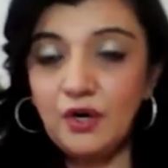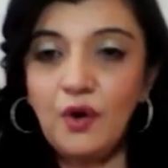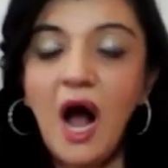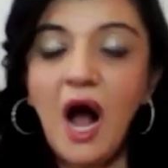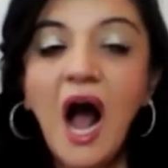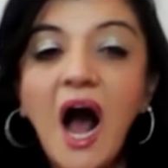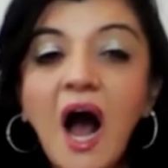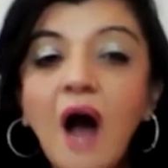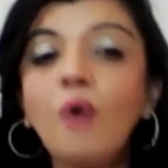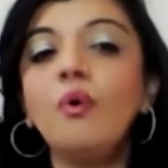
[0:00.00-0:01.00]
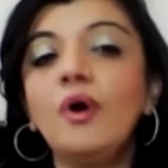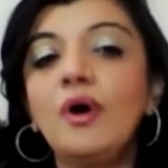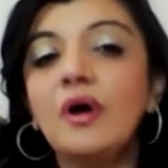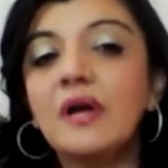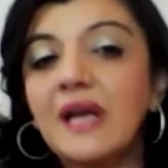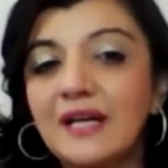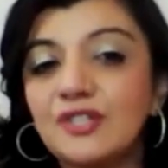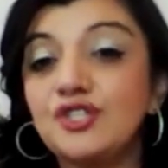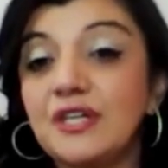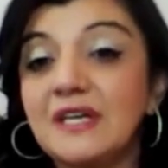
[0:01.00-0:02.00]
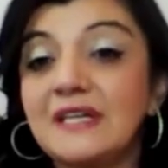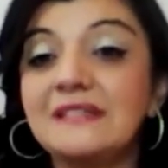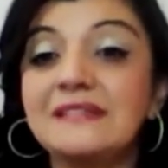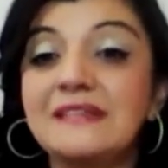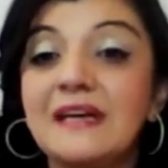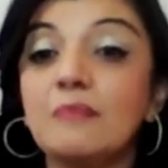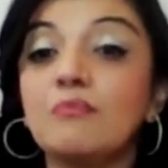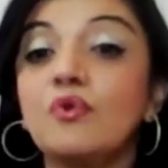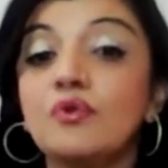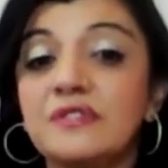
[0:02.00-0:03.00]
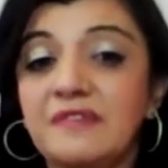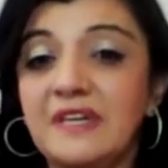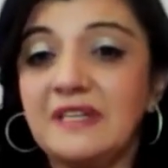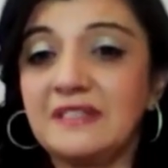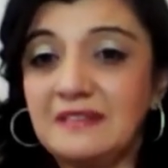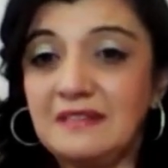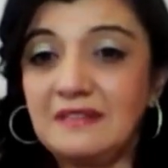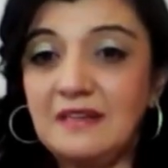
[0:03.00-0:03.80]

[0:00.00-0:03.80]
How can she stay motivated?